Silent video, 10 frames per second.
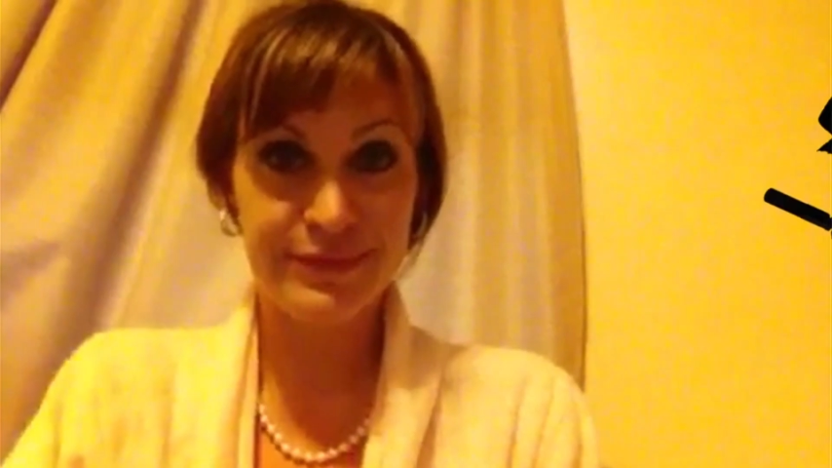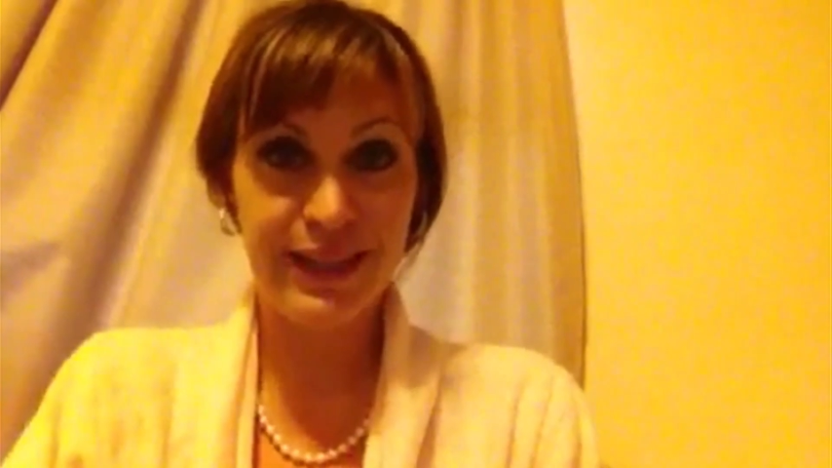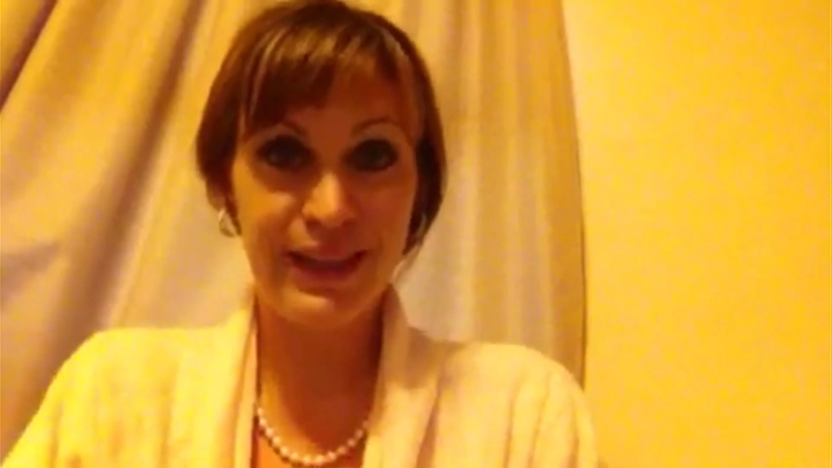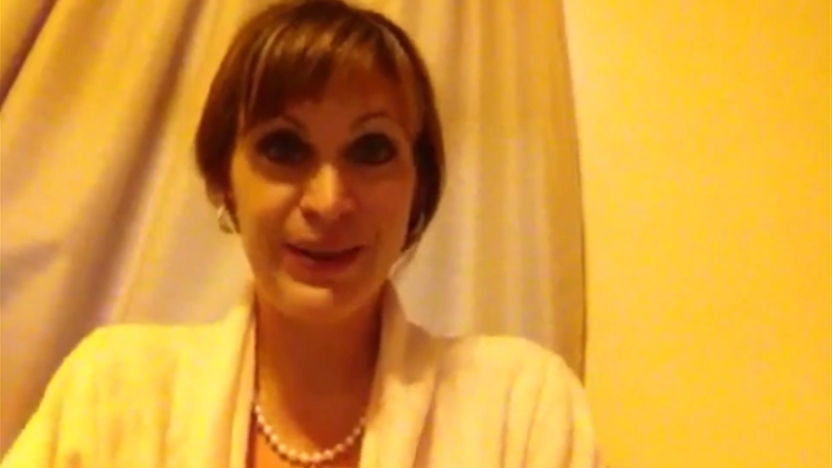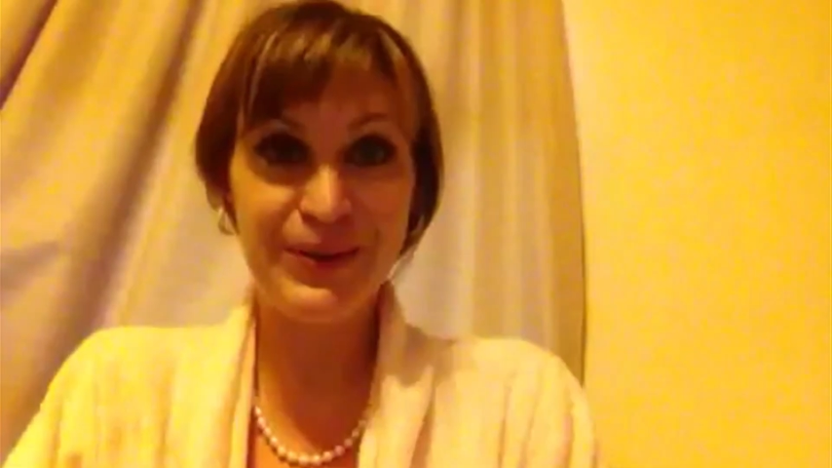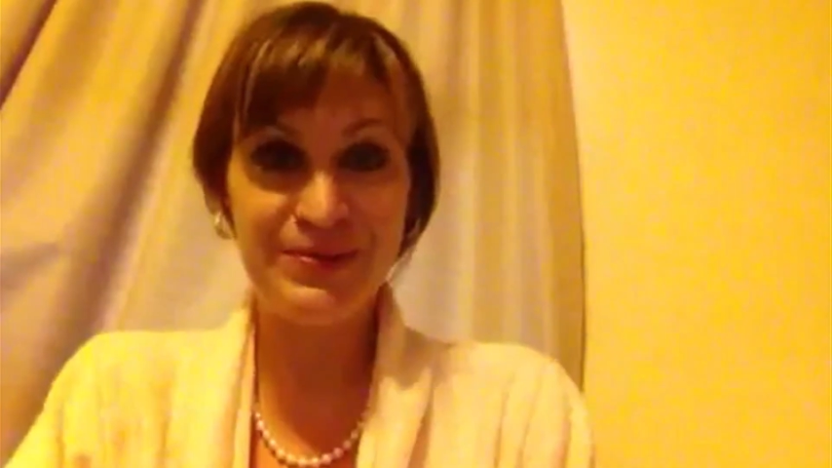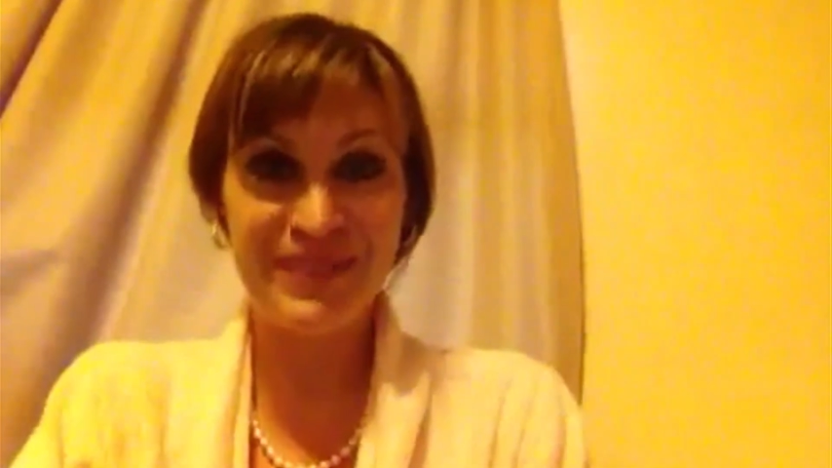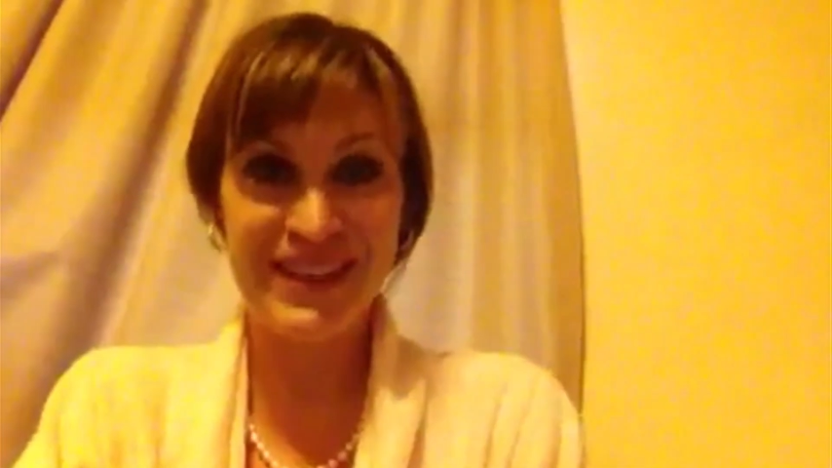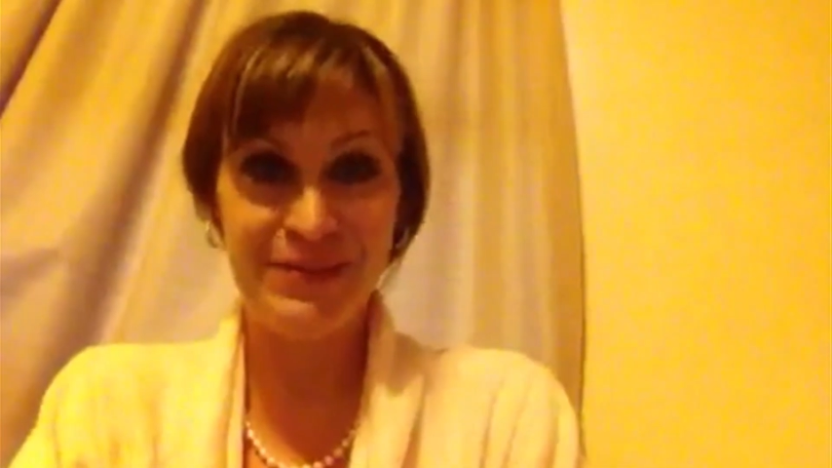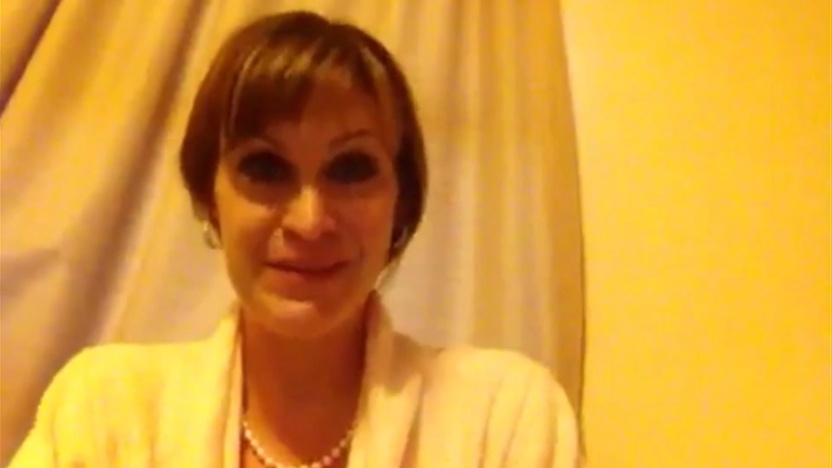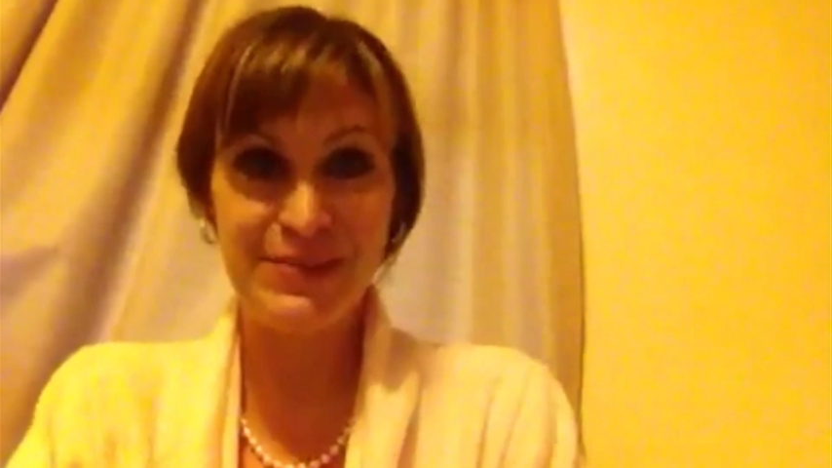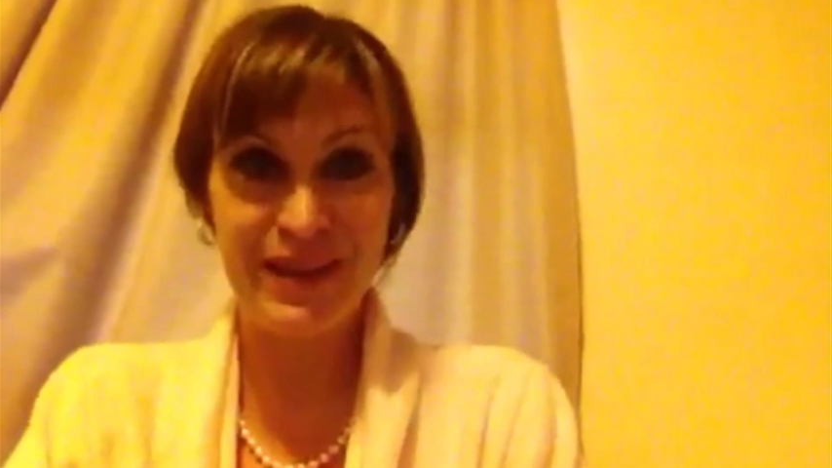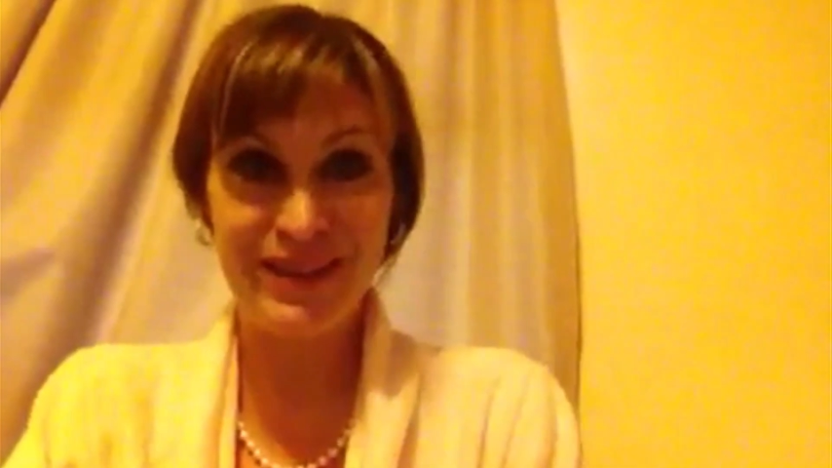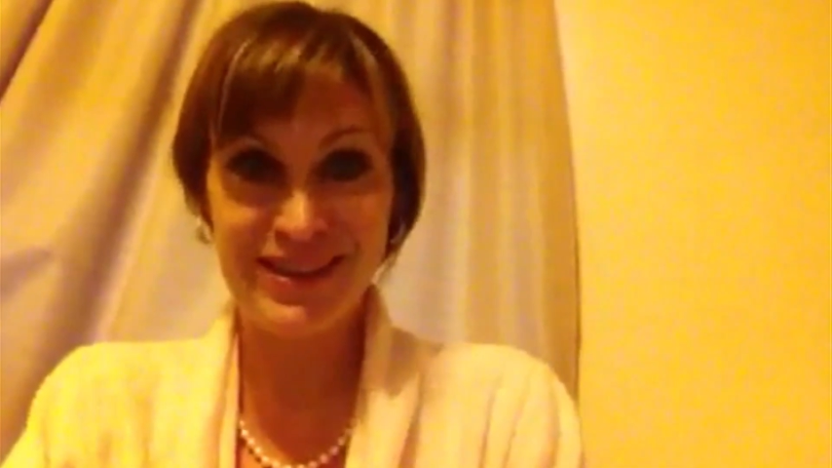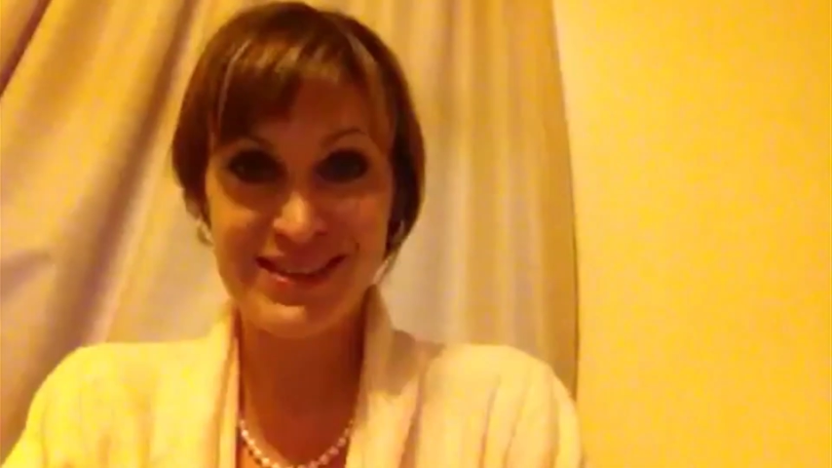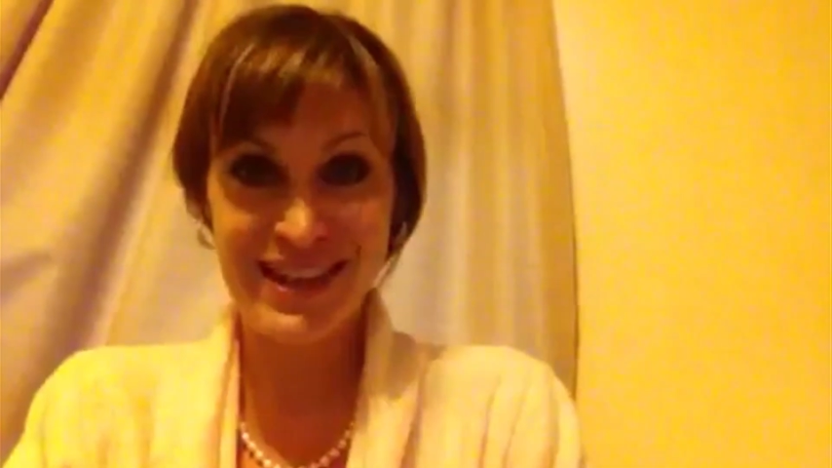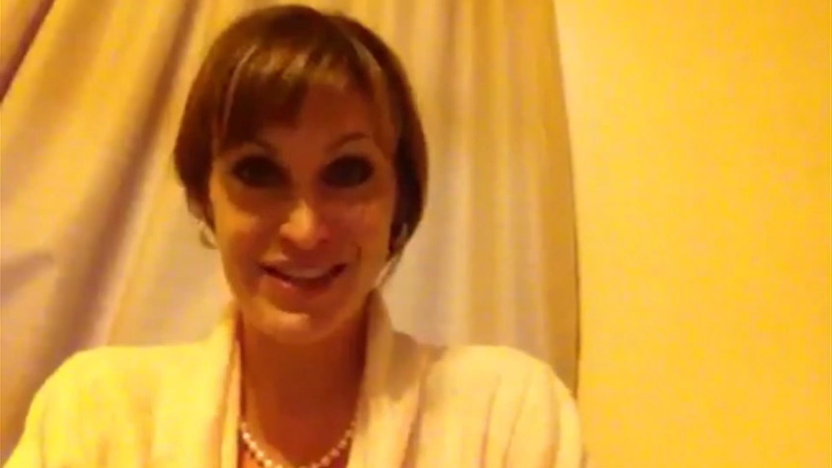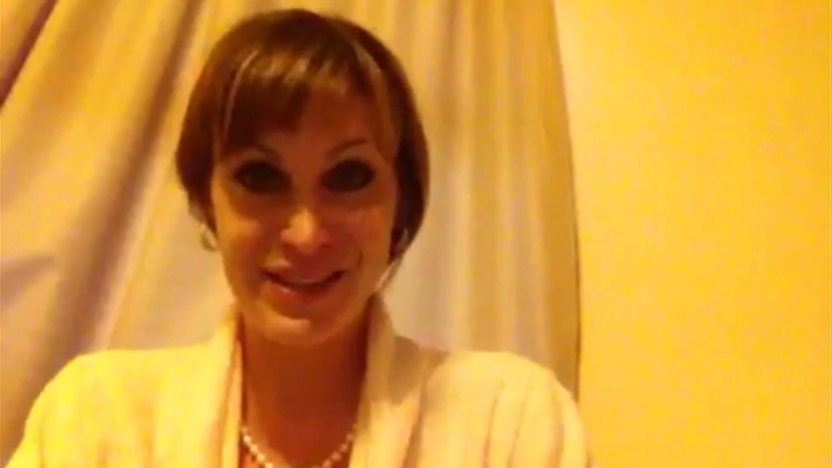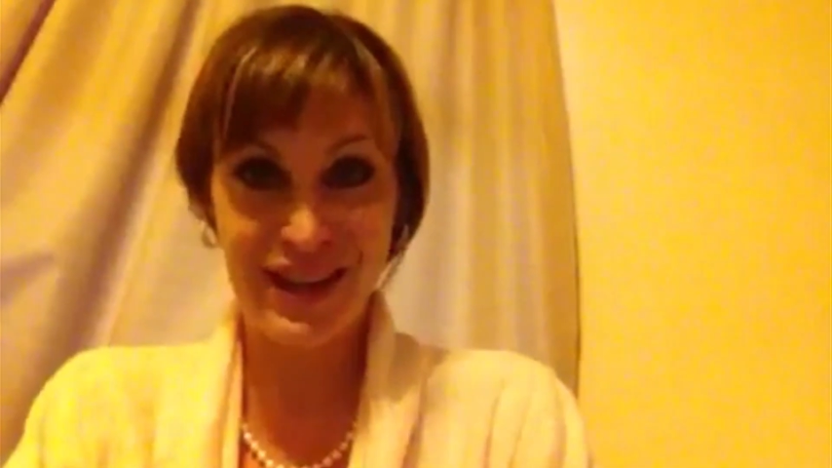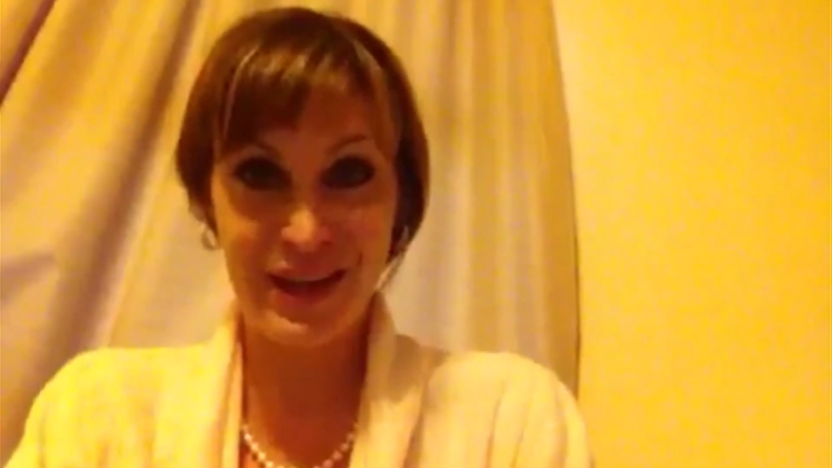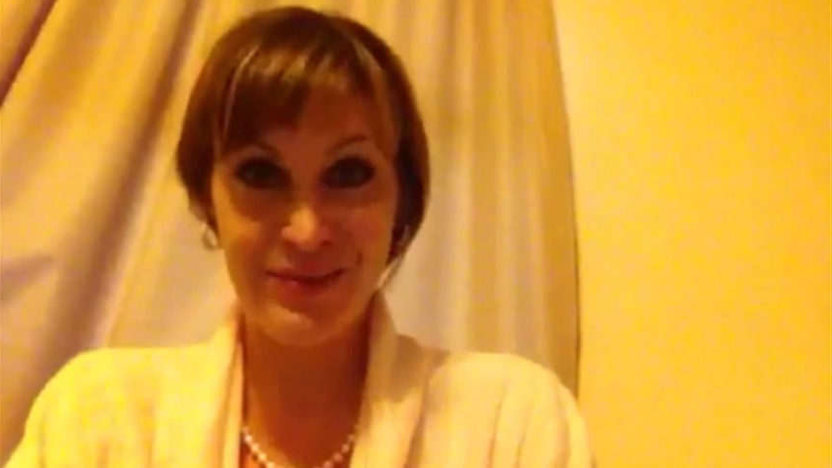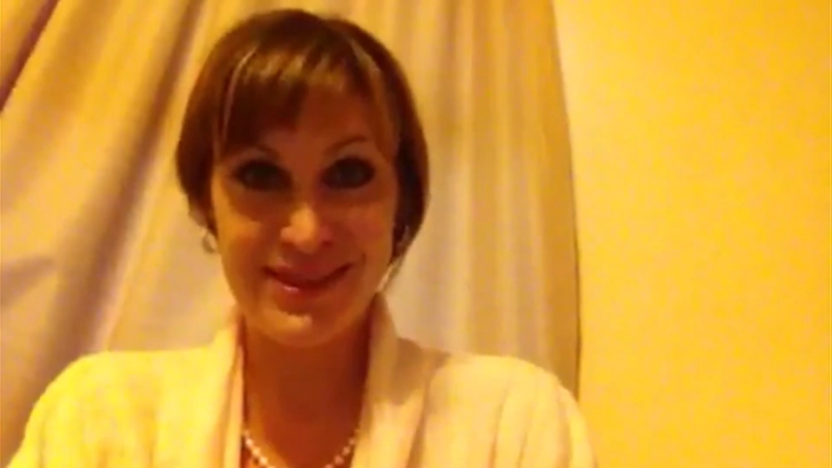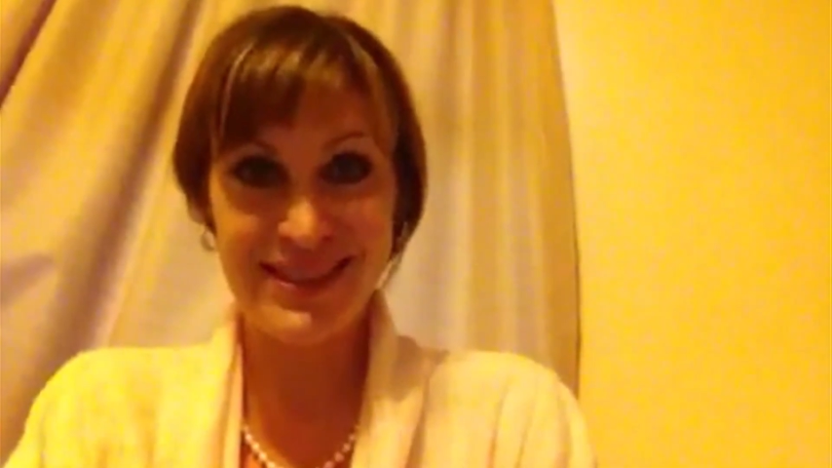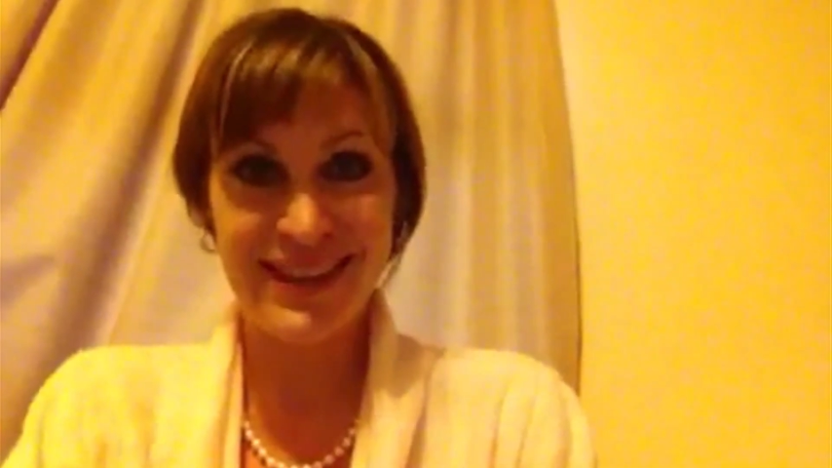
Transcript: Hello, my name is Bethany St. James.